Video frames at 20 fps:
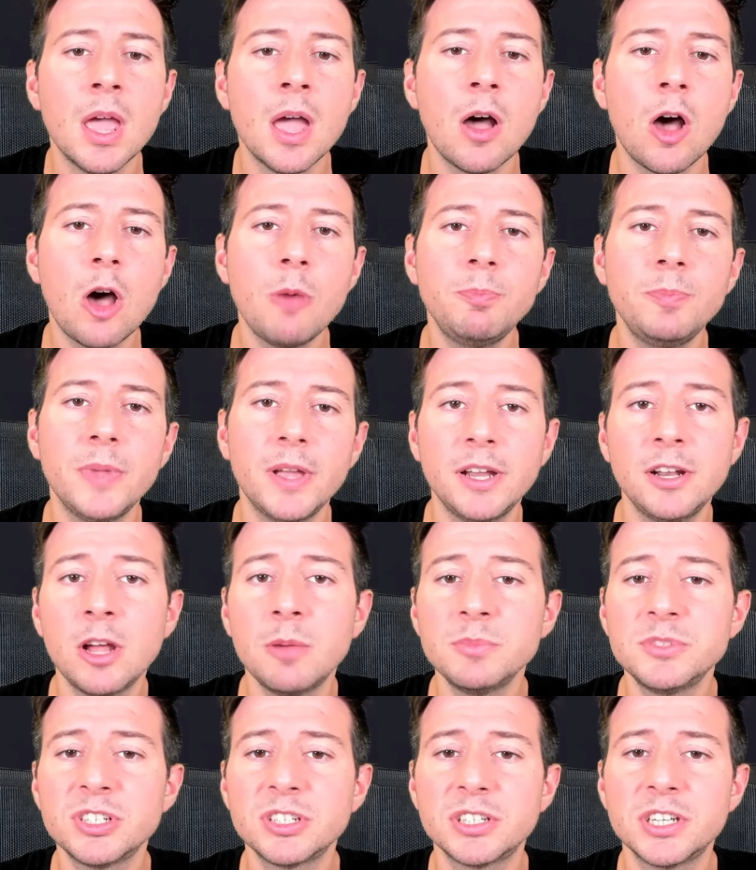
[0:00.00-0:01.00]
An
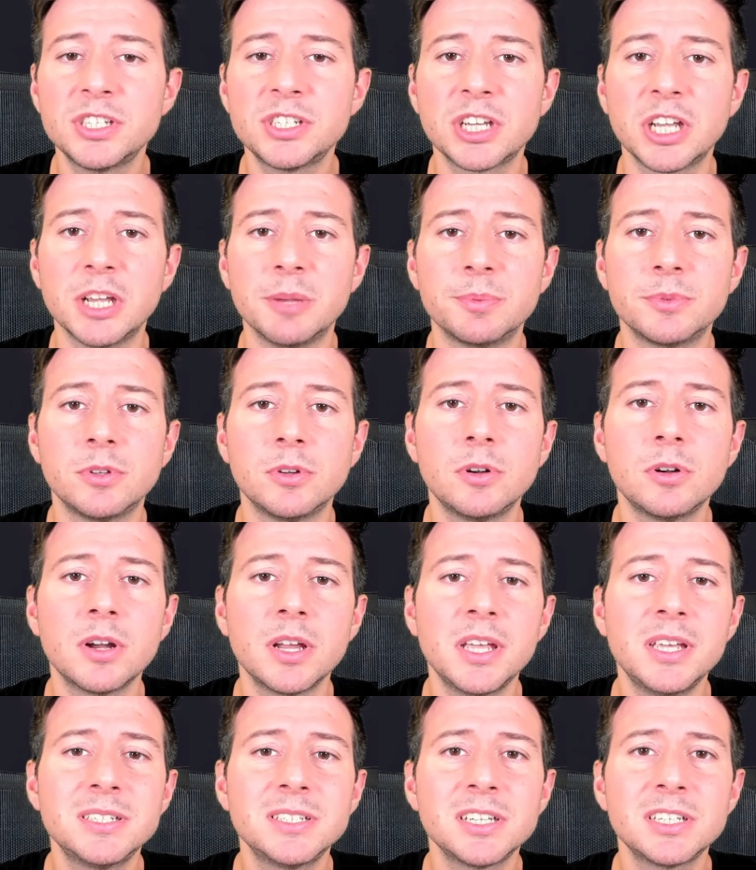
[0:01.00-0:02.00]
object descriptor
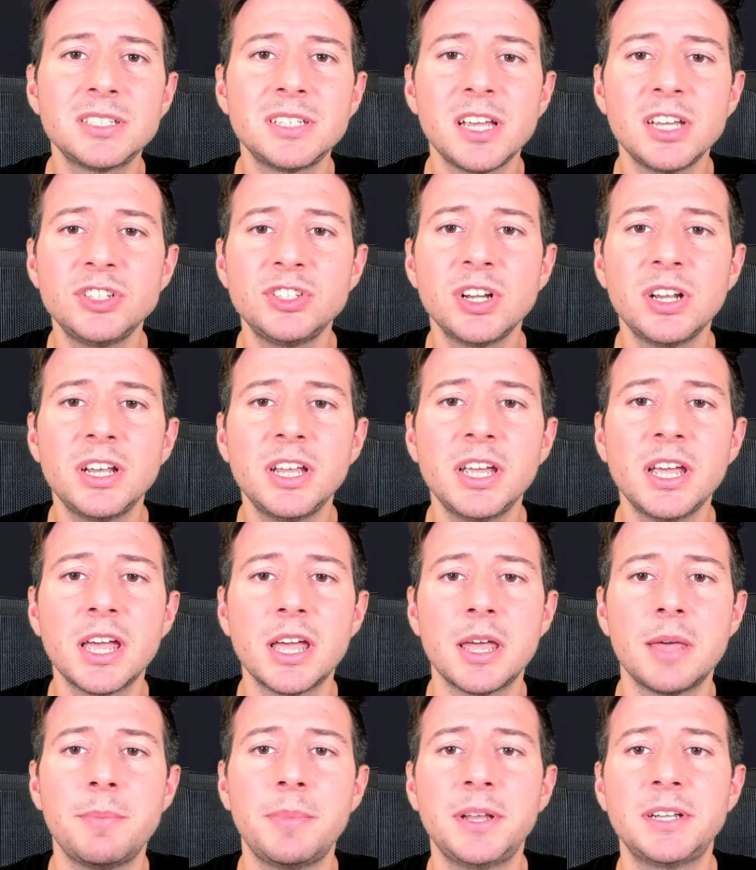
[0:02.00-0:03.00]
is
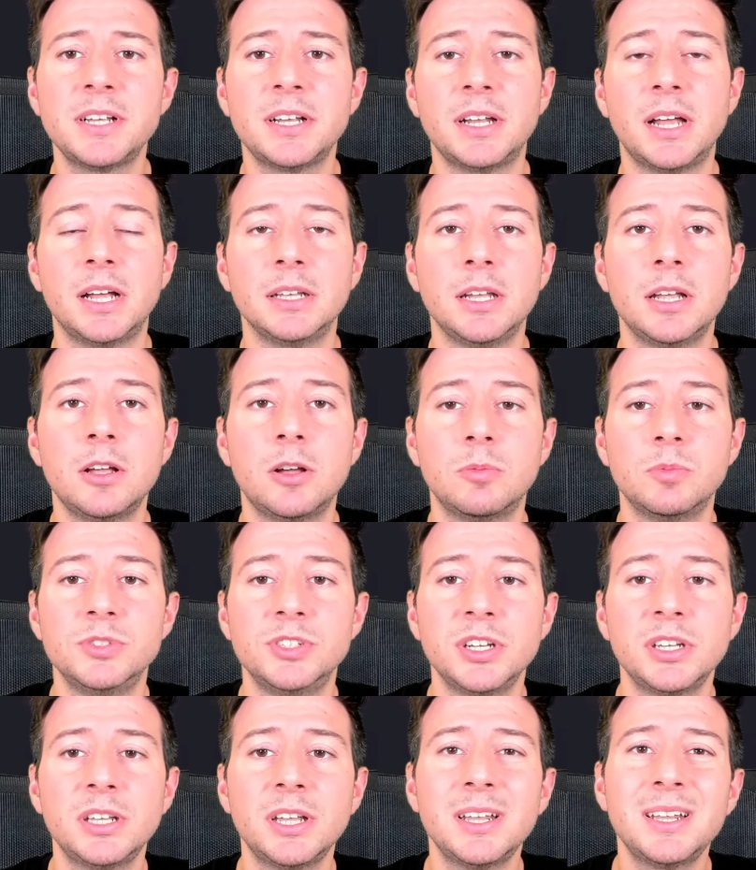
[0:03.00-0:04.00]
essentially a metadata
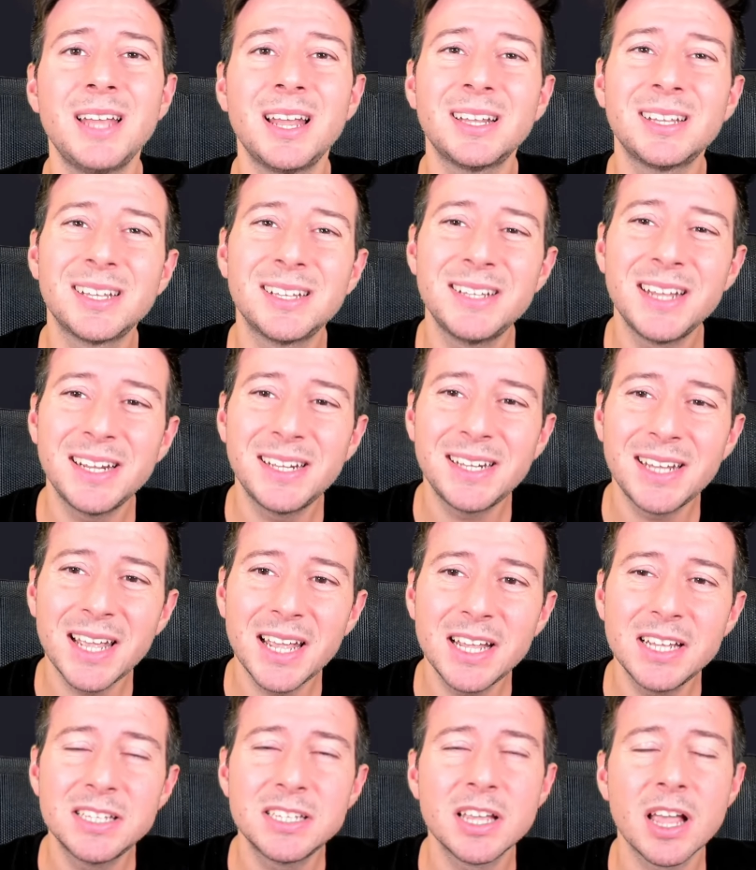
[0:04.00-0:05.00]
object that
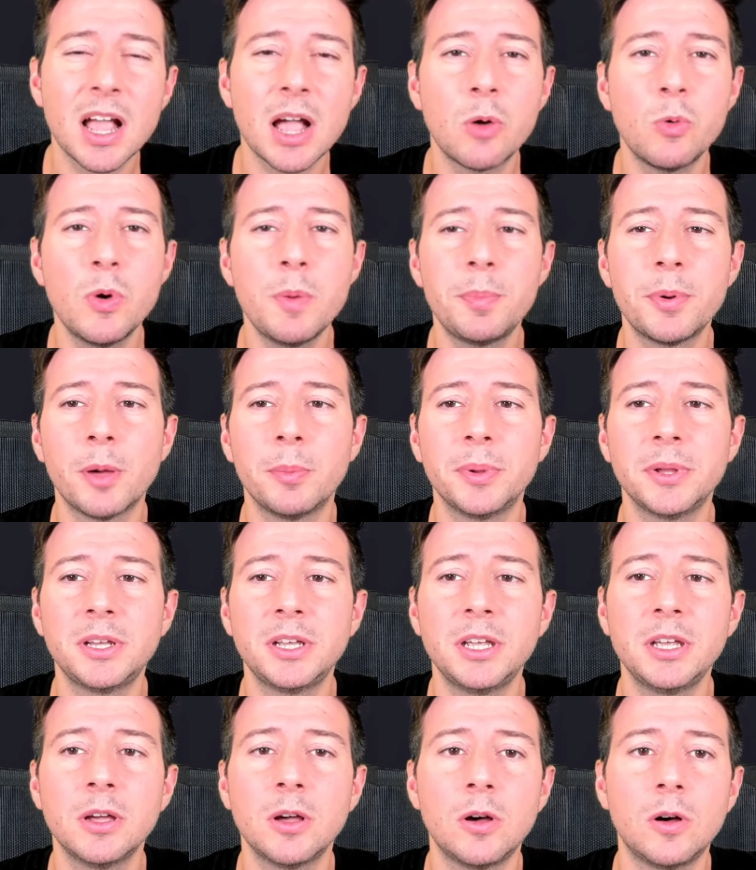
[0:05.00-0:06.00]
details how a
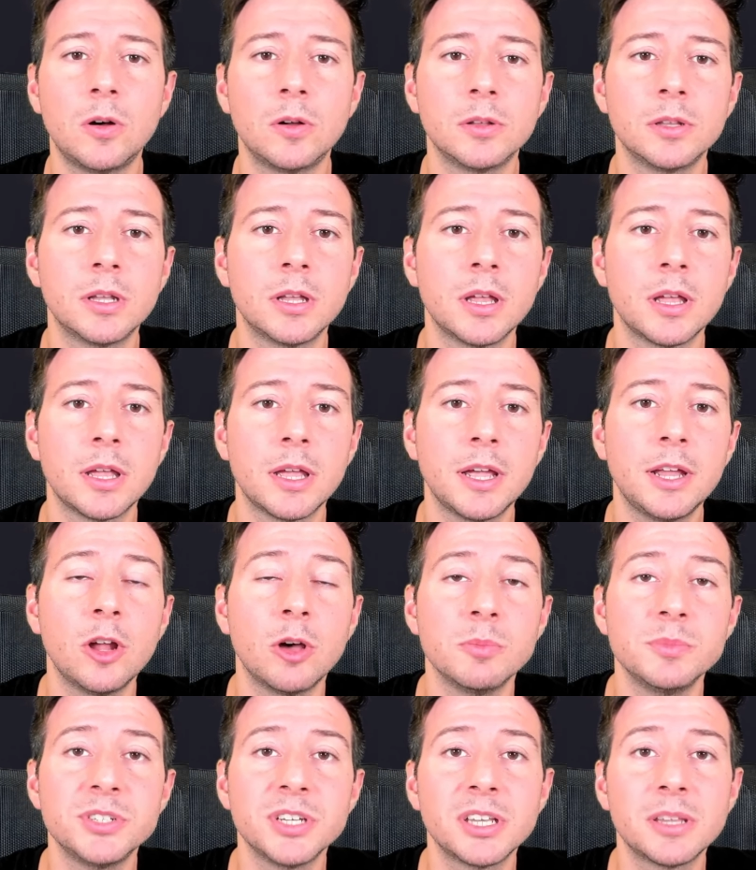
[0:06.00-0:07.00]
property on an
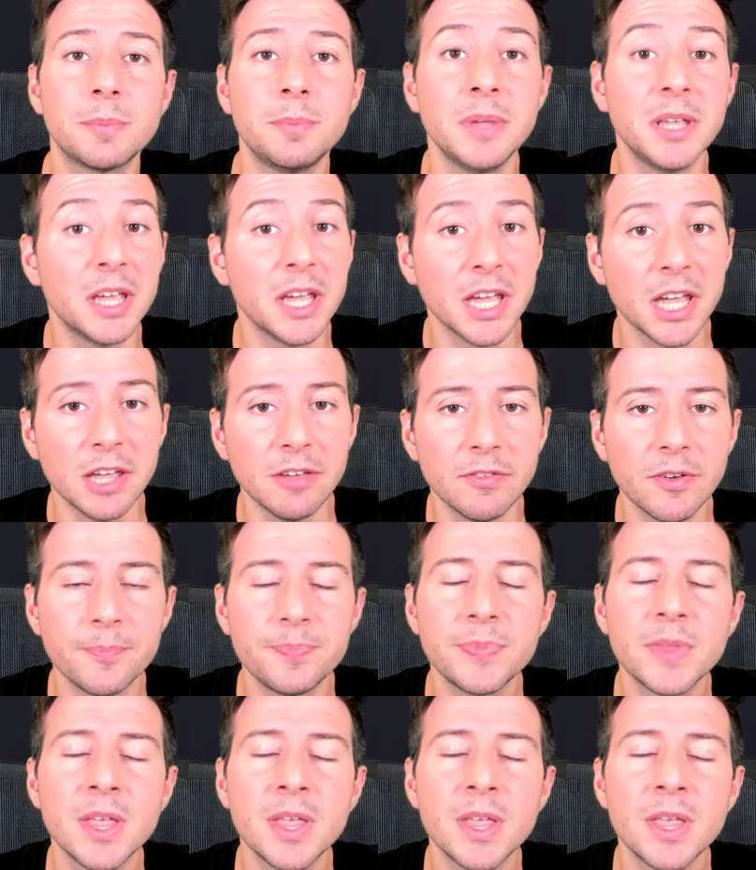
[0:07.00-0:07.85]
object behaves.